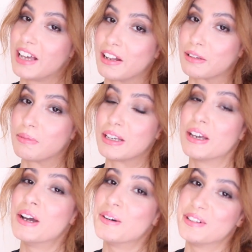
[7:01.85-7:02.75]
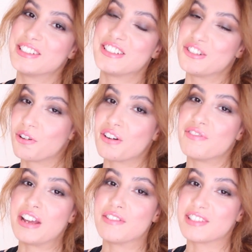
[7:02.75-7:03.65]
telling me which is your
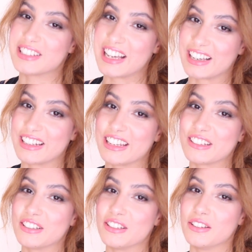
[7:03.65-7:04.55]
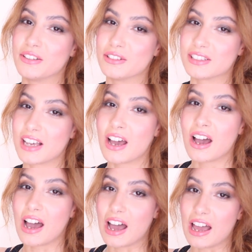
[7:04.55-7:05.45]
favorite technique to use,
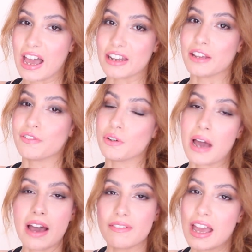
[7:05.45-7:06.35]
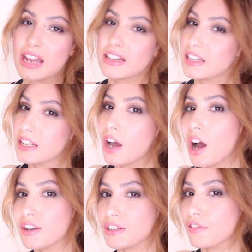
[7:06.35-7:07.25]
and if you have any
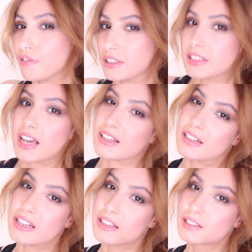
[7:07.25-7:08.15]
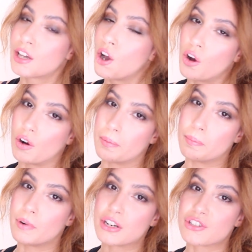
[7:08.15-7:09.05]
different techniques or
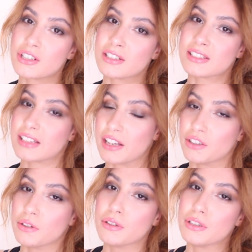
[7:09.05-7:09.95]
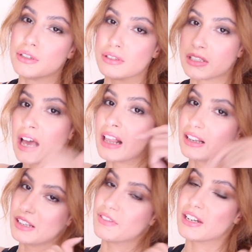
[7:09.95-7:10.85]
brushes that you use,
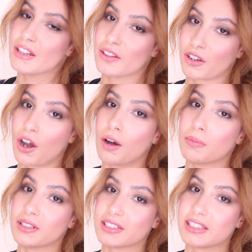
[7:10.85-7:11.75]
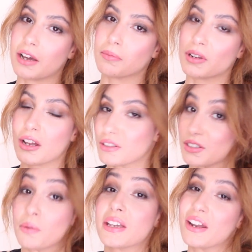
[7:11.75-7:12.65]
leave it in the comments down below
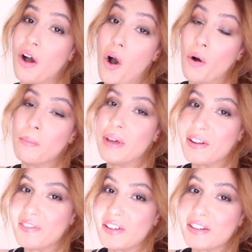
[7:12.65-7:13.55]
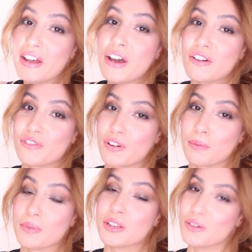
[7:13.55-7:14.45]
so we can all benefit
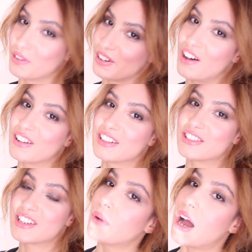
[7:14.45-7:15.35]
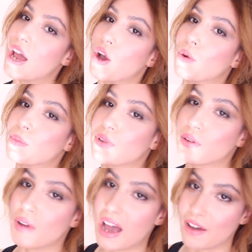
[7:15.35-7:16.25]
from your knowledge. I hope
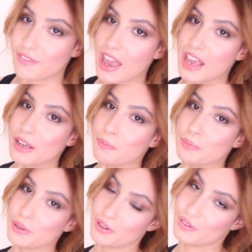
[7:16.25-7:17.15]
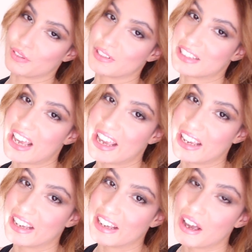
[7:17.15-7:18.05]
you have a beautiful
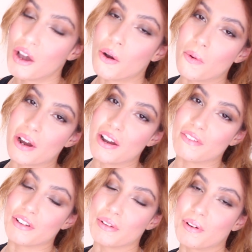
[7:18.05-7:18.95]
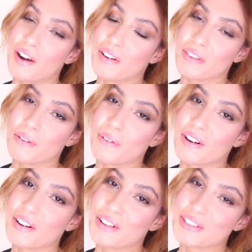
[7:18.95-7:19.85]
day wherever you are in the
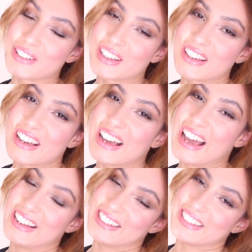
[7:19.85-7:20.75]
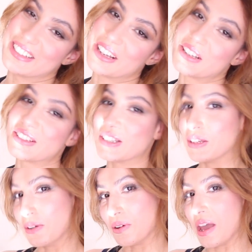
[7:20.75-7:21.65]
world, and
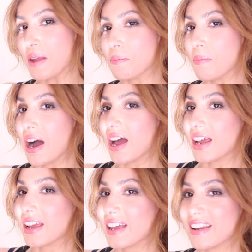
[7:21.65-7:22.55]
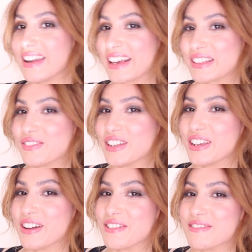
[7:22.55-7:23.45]
see you in my next
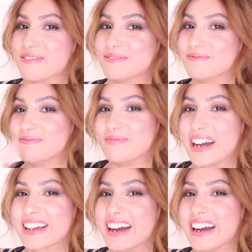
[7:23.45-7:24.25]
video. Bye